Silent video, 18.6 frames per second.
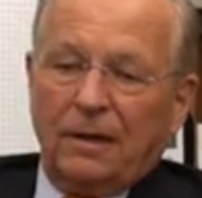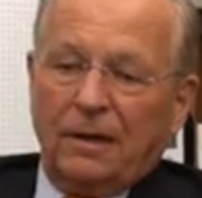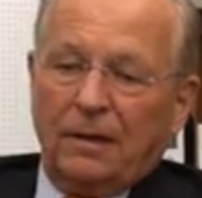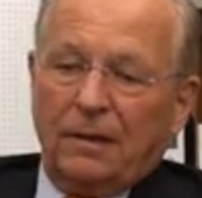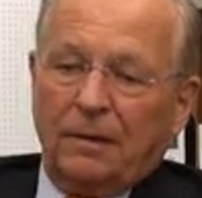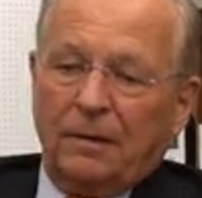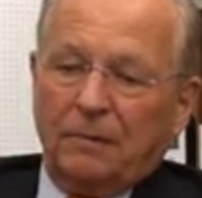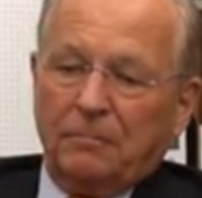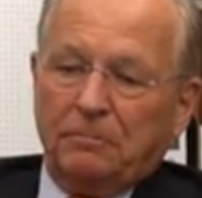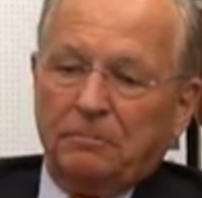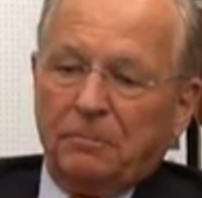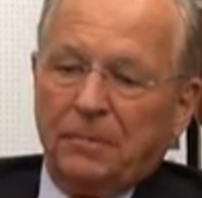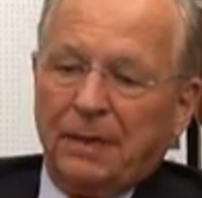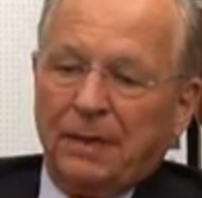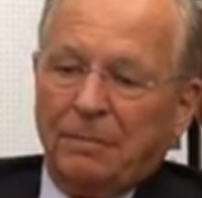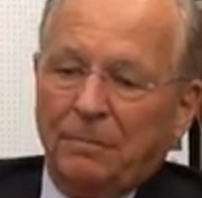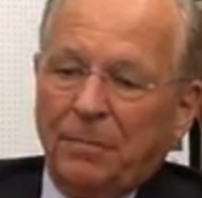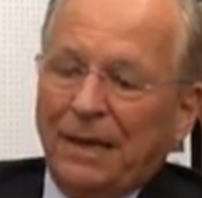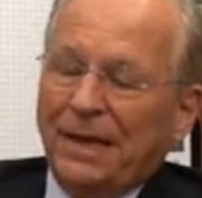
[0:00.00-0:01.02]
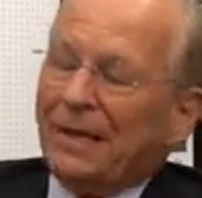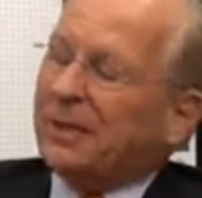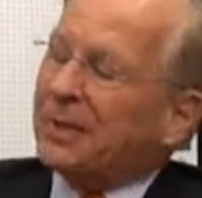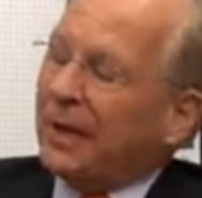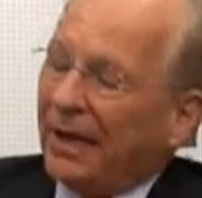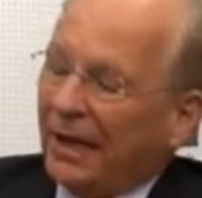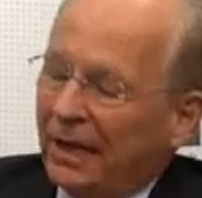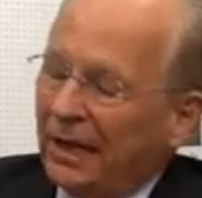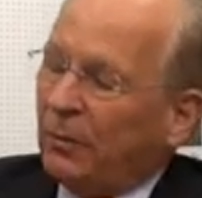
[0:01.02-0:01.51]
a
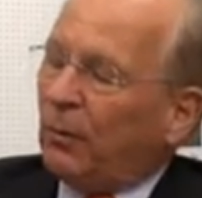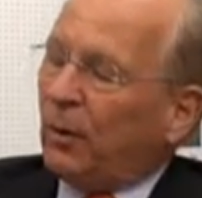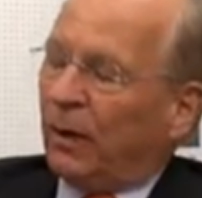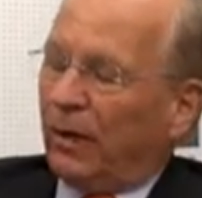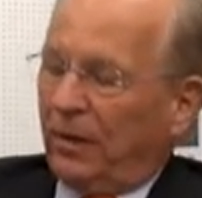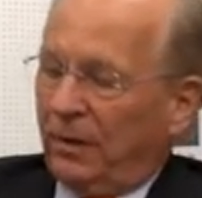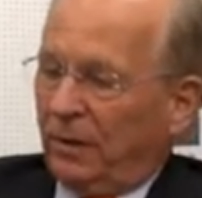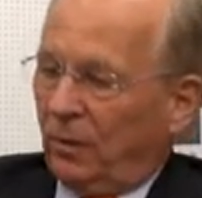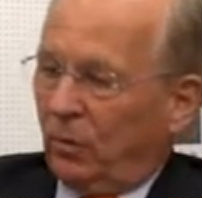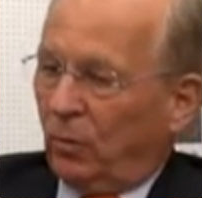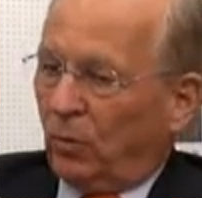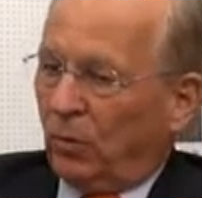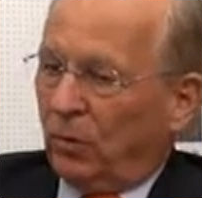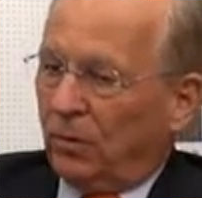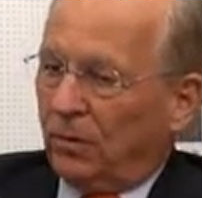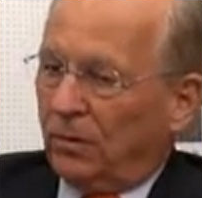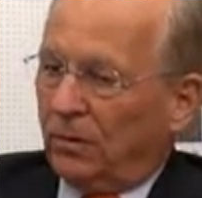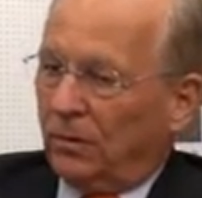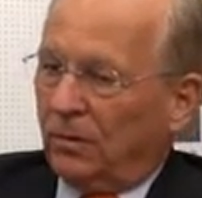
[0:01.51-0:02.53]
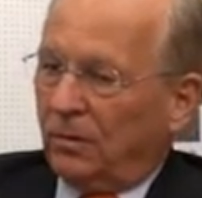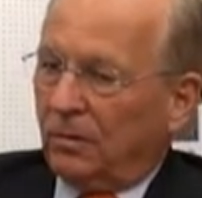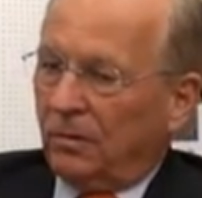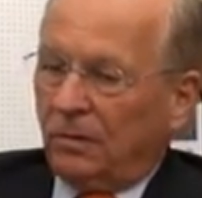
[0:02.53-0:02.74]
place anywhere in the world